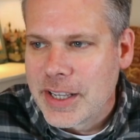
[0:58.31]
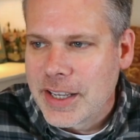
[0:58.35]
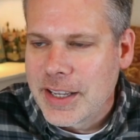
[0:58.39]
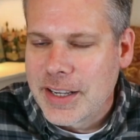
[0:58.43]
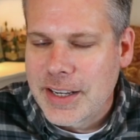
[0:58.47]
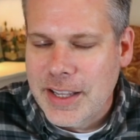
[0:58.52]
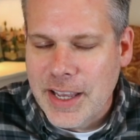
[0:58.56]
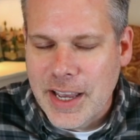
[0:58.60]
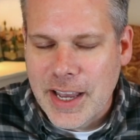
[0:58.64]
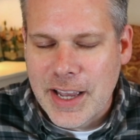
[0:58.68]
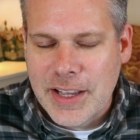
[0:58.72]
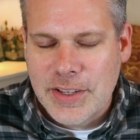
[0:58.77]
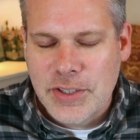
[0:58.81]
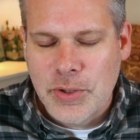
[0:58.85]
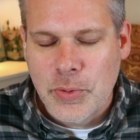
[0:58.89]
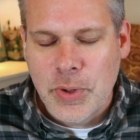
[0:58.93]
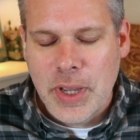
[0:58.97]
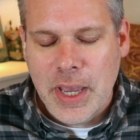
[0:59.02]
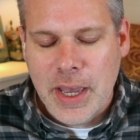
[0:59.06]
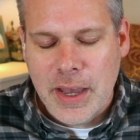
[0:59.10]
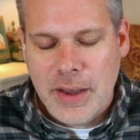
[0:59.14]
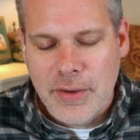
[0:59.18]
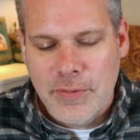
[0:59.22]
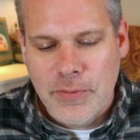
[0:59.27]
did, yeah. So
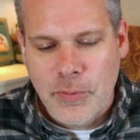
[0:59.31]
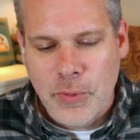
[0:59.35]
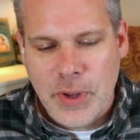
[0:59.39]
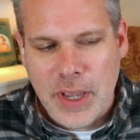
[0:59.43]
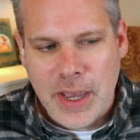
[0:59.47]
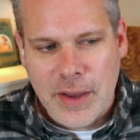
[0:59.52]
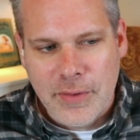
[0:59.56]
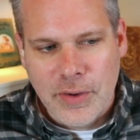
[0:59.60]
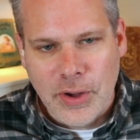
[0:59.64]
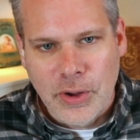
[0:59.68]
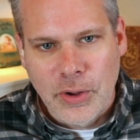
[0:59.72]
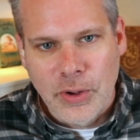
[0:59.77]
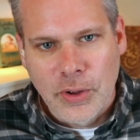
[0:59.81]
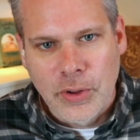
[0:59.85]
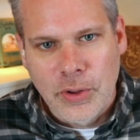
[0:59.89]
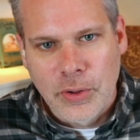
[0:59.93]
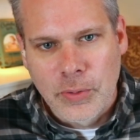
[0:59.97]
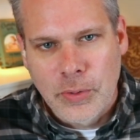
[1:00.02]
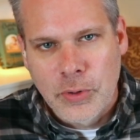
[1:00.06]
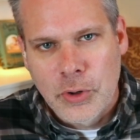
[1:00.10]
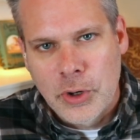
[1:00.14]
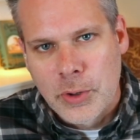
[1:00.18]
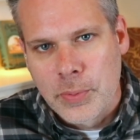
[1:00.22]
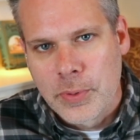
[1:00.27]
we have we That's have cool. a
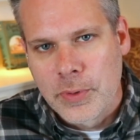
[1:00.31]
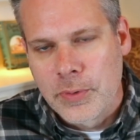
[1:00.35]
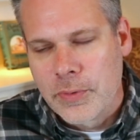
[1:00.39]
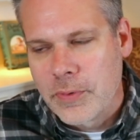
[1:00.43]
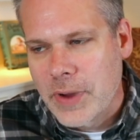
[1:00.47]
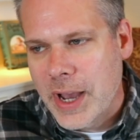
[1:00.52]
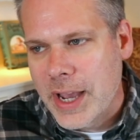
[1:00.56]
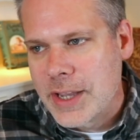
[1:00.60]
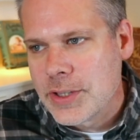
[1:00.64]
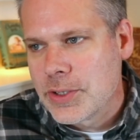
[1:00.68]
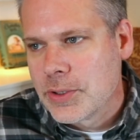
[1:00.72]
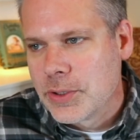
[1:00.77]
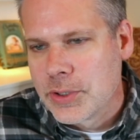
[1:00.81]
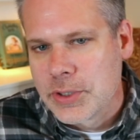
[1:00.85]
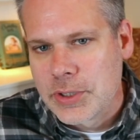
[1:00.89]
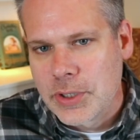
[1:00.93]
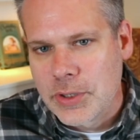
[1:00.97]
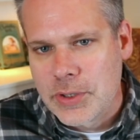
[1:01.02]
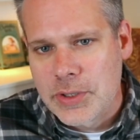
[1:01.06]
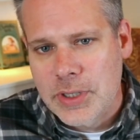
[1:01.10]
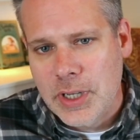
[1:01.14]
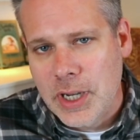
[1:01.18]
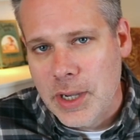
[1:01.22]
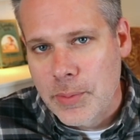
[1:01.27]
whole group of high school
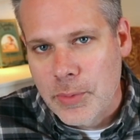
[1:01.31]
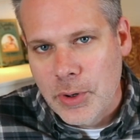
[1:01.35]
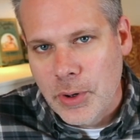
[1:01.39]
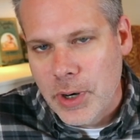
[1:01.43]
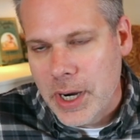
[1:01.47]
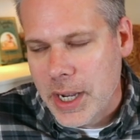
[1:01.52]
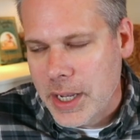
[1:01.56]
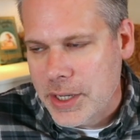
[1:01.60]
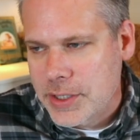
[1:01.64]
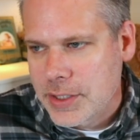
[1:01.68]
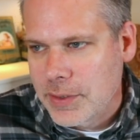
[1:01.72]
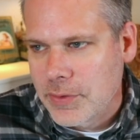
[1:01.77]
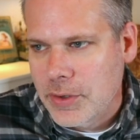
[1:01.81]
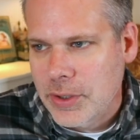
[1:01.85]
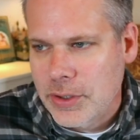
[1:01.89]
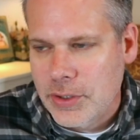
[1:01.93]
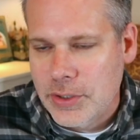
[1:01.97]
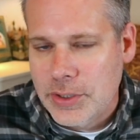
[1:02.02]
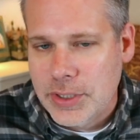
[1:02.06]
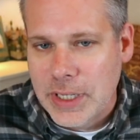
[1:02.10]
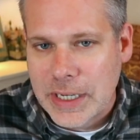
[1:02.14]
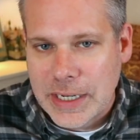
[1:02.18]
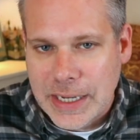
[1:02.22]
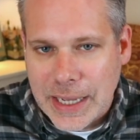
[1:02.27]
students that come to our house every
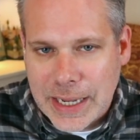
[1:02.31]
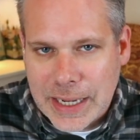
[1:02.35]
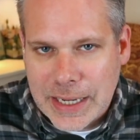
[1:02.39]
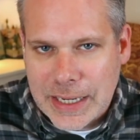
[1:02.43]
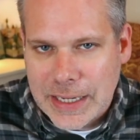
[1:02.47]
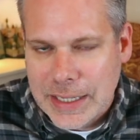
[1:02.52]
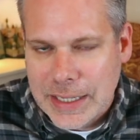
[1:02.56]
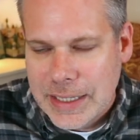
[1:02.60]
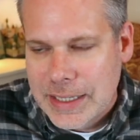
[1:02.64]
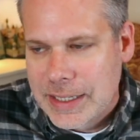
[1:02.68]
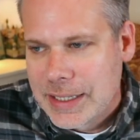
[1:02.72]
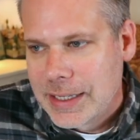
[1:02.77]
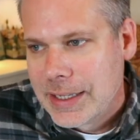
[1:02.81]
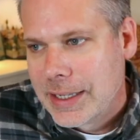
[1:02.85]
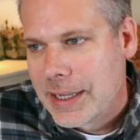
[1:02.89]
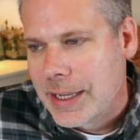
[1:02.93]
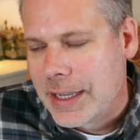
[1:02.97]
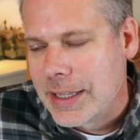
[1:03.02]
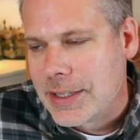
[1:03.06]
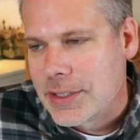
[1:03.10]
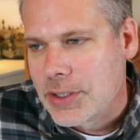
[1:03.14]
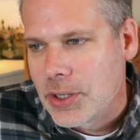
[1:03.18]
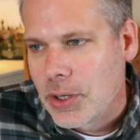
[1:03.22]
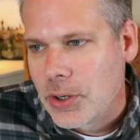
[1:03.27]
Thursday night,
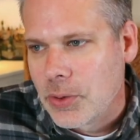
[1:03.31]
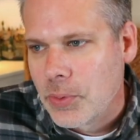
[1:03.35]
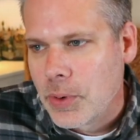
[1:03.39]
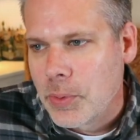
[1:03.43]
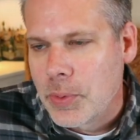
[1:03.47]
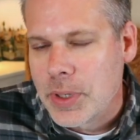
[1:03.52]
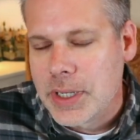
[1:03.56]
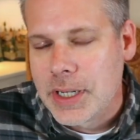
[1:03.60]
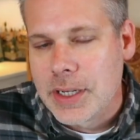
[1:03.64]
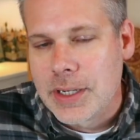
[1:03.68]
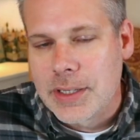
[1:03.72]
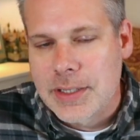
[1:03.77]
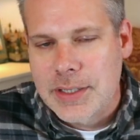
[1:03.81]
and so what we did